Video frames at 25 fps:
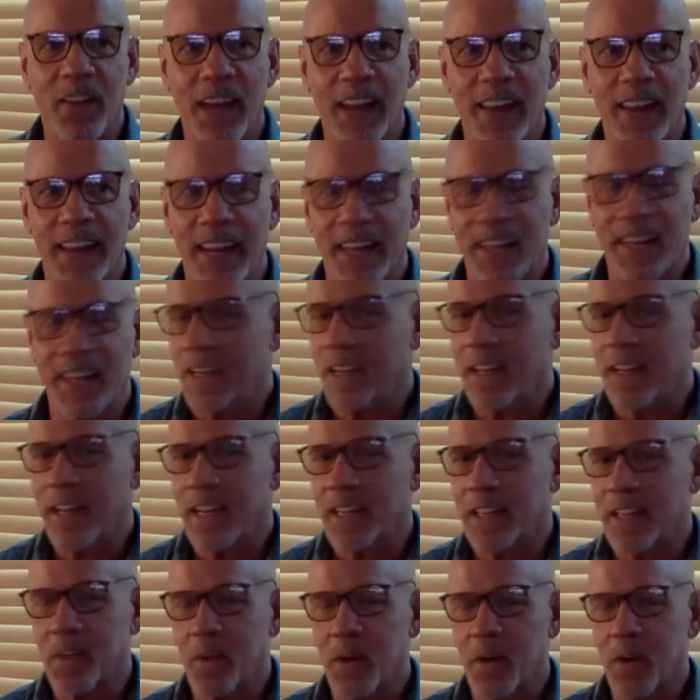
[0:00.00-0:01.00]

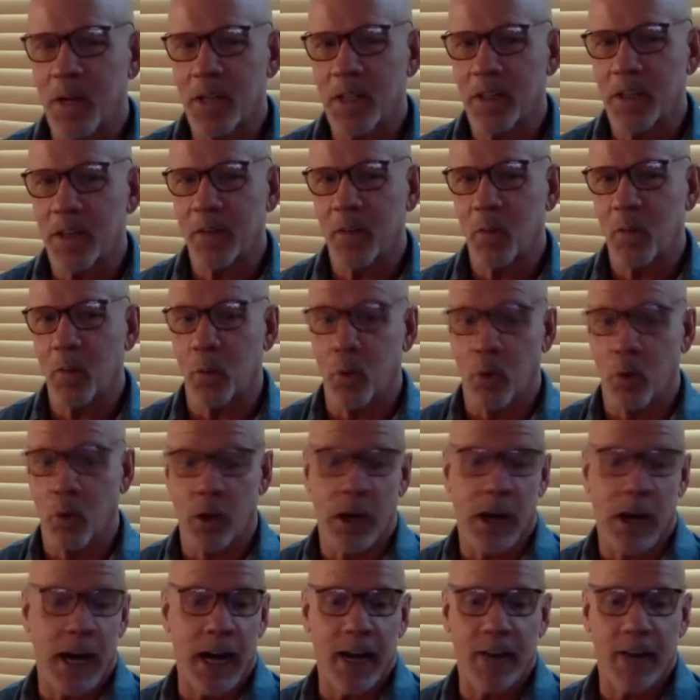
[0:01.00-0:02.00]
that's a question. Would
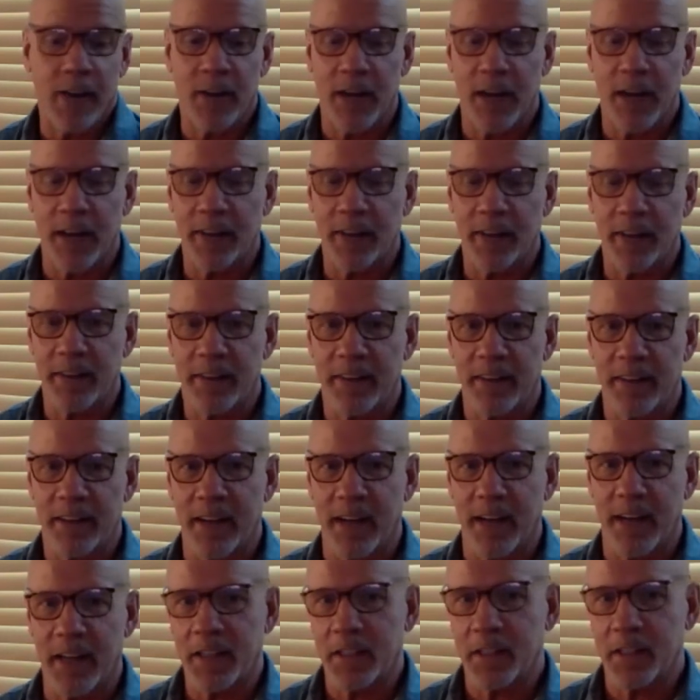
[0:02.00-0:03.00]
I have had the
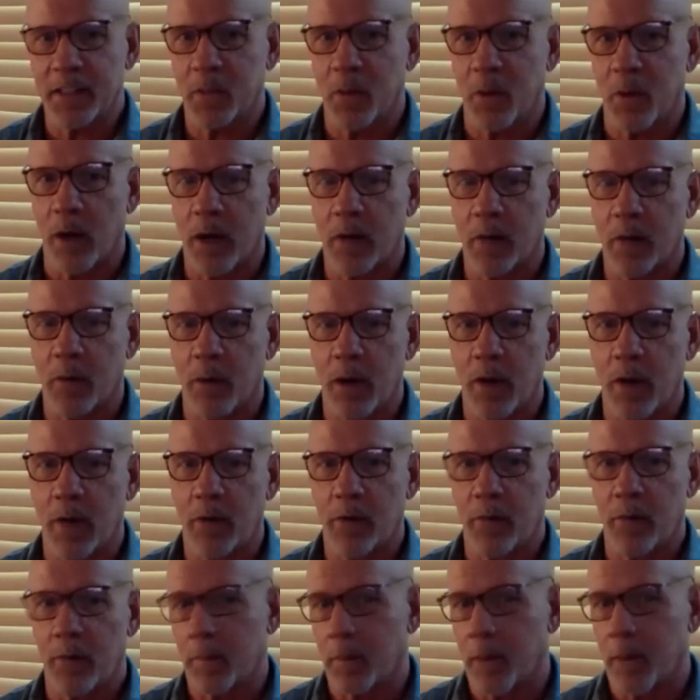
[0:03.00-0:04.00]
guts to walk away
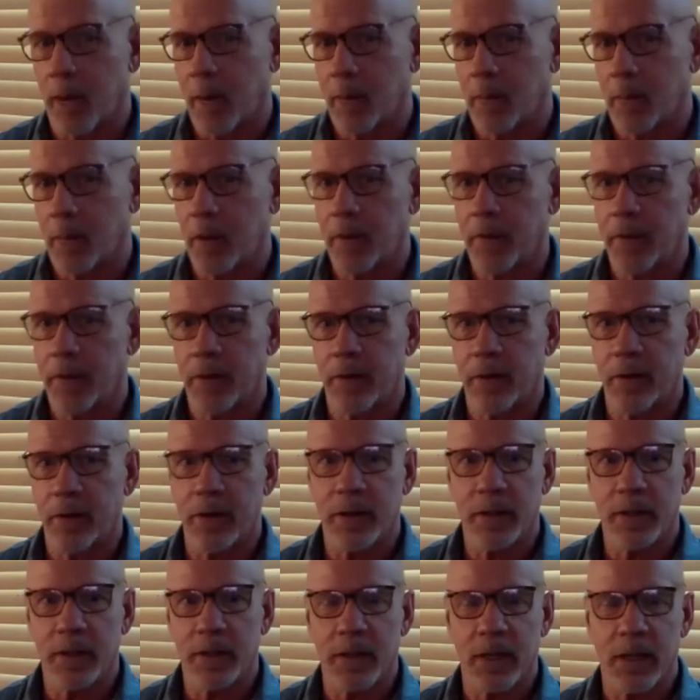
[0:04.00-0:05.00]
from my mother
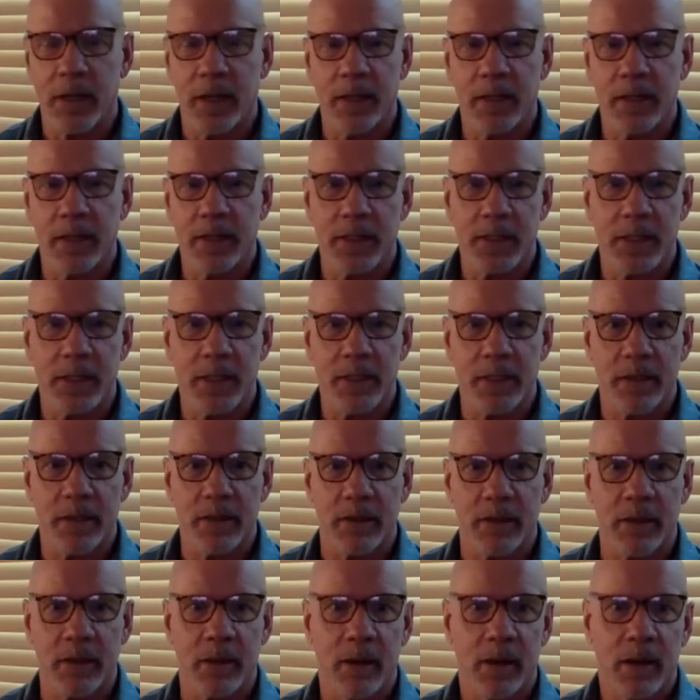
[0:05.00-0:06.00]
and
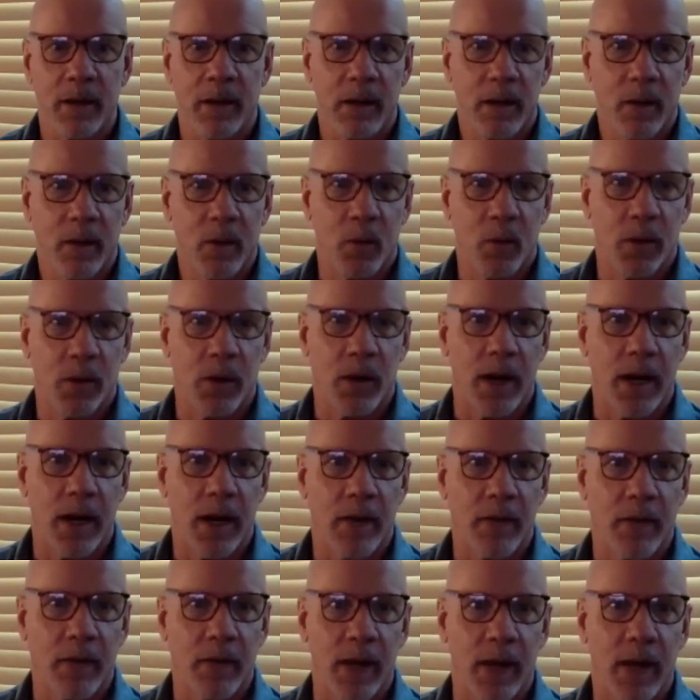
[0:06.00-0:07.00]
sister? Would I
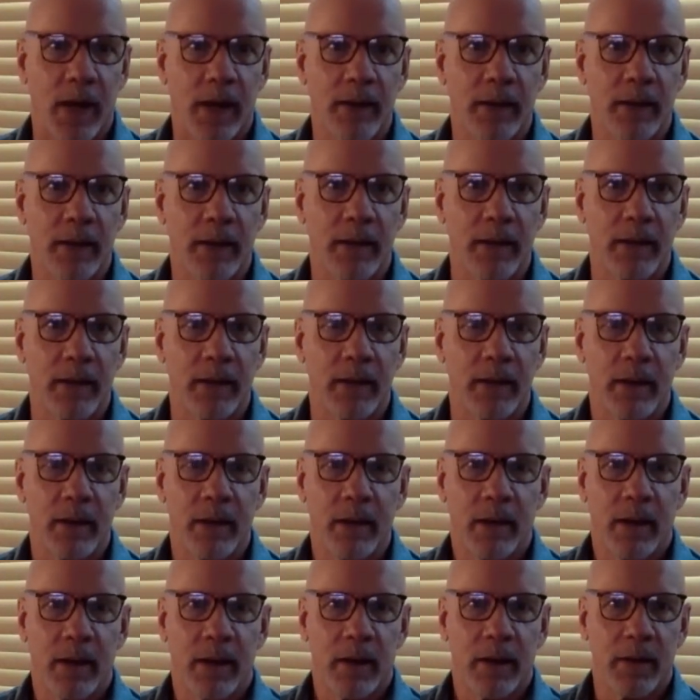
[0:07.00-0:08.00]
have had the
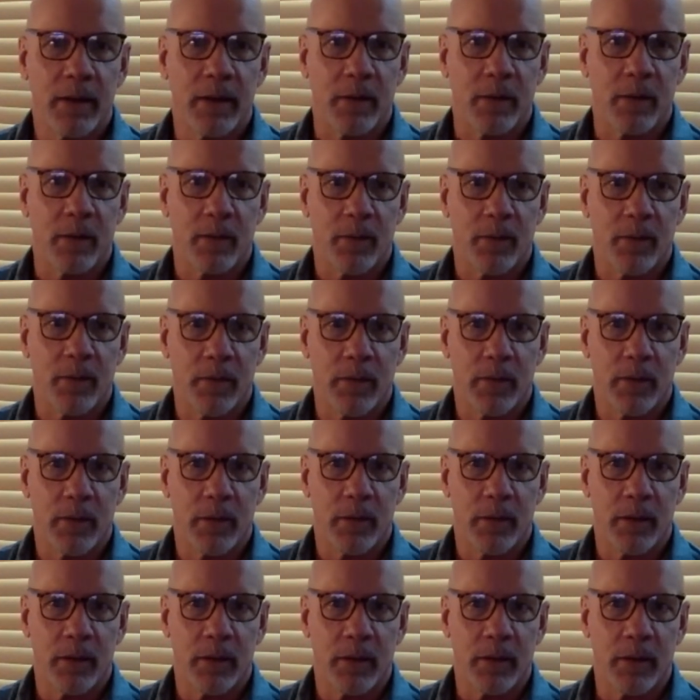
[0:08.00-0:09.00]

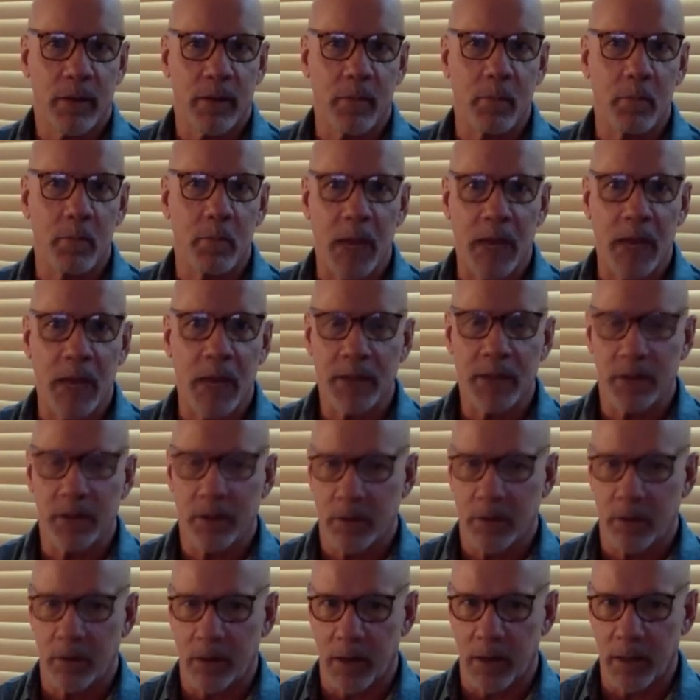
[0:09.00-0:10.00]

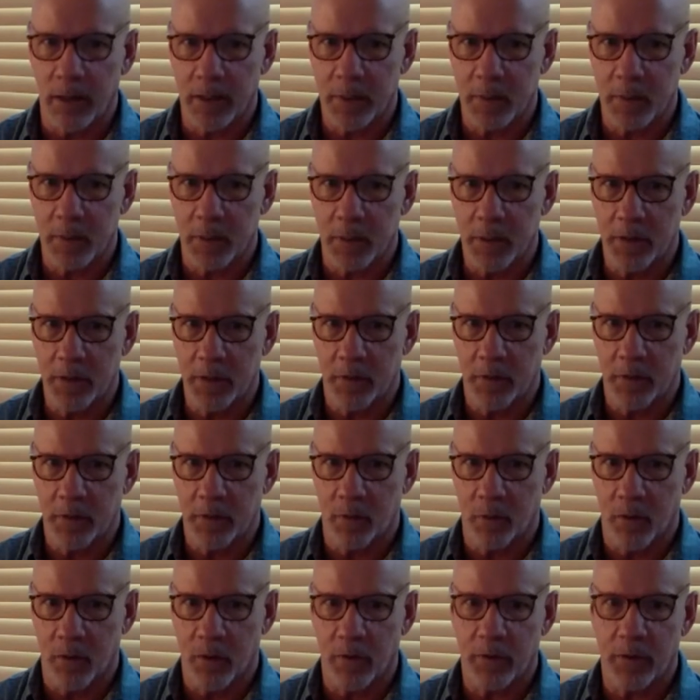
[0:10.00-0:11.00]
mental and spiritual
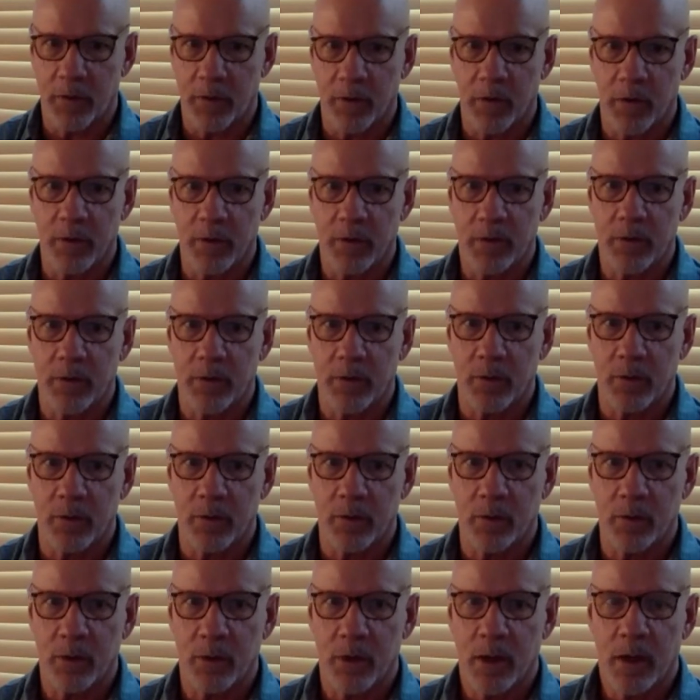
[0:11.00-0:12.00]
fortitude
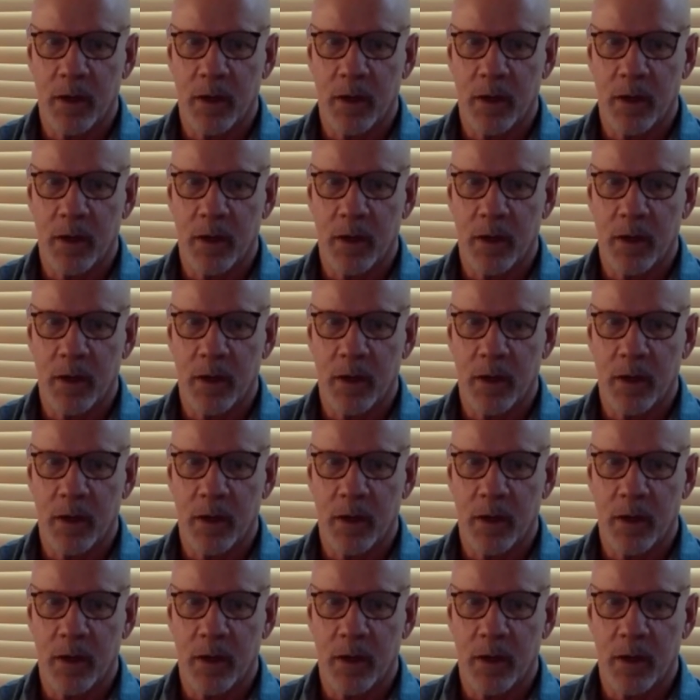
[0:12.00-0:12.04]
to